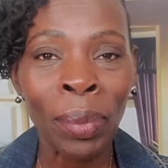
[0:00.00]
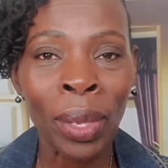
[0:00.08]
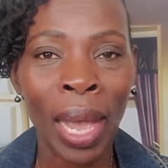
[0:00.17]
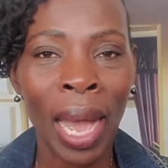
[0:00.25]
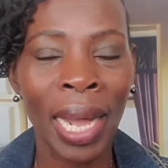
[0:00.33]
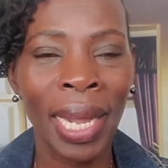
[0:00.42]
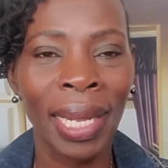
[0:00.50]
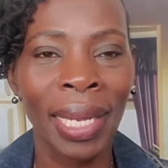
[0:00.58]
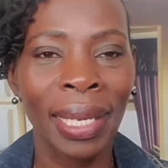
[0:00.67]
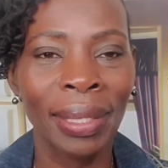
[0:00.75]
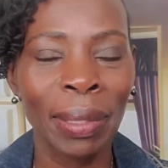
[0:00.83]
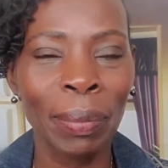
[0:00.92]
I
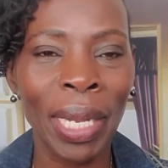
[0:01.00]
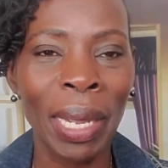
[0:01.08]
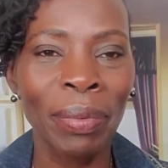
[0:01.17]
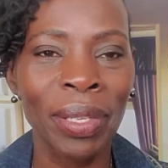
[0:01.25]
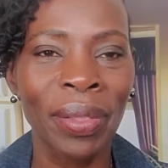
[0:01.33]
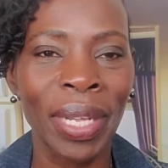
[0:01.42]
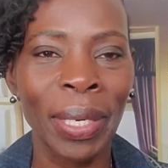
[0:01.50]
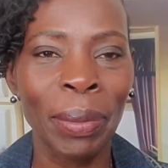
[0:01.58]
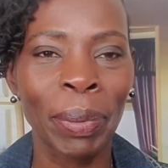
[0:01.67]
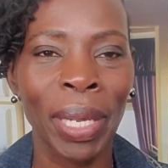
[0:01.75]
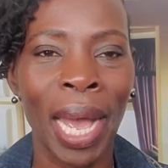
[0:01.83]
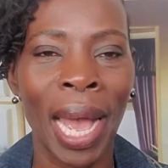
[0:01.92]
sometimes in
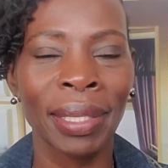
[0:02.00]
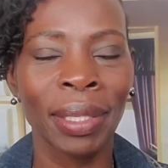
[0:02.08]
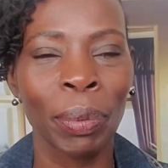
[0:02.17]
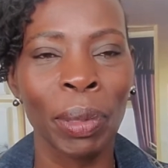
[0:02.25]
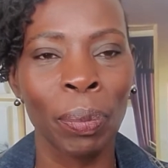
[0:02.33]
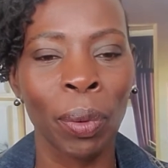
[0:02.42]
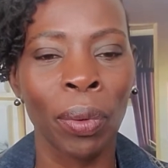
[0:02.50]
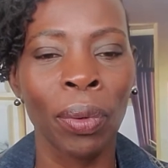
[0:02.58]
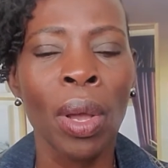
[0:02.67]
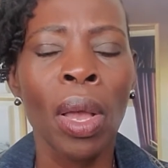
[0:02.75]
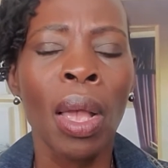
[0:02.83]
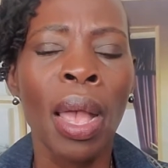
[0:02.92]
therapy, I ask people,
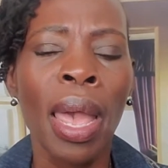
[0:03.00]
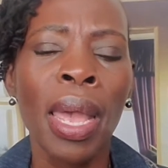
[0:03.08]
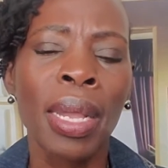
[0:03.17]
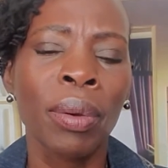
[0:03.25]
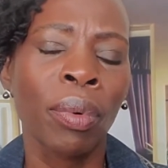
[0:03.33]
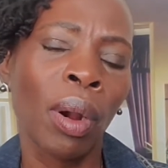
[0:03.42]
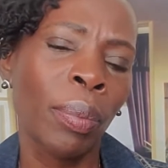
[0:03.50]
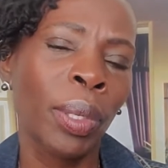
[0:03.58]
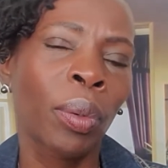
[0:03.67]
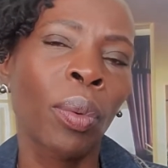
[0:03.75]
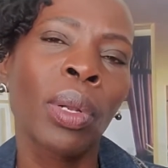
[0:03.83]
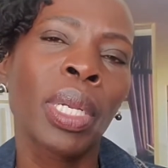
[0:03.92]
"Hey, Robert,
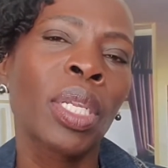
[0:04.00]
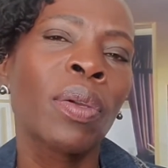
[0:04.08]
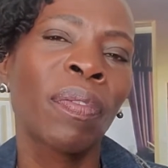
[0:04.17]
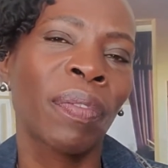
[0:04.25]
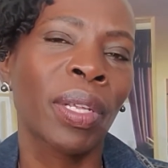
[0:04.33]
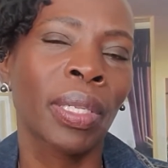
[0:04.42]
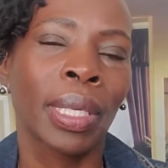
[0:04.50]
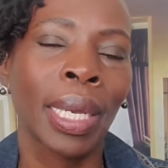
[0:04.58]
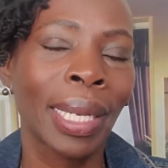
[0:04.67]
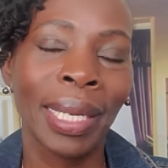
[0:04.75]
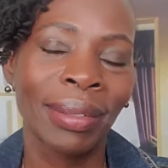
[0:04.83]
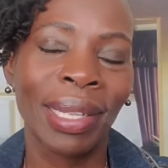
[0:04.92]
what are you feeling?" And
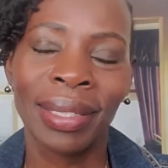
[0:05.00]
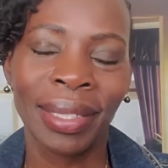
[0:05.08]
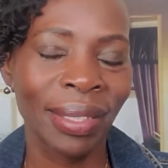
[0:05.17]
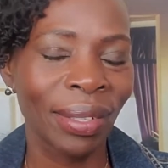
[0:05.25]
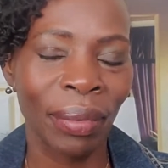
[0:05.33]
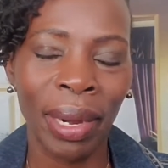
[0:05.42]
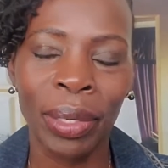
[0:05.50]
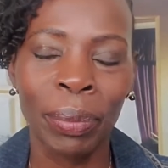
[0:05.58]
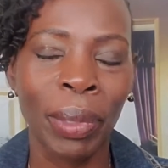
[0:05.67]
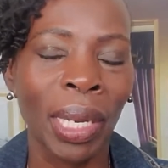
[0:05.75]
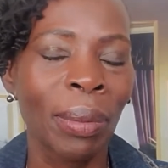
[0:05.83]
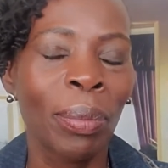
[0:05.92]
that's just a random
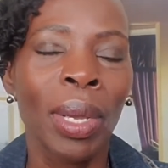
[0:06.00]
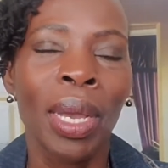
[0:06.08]
name.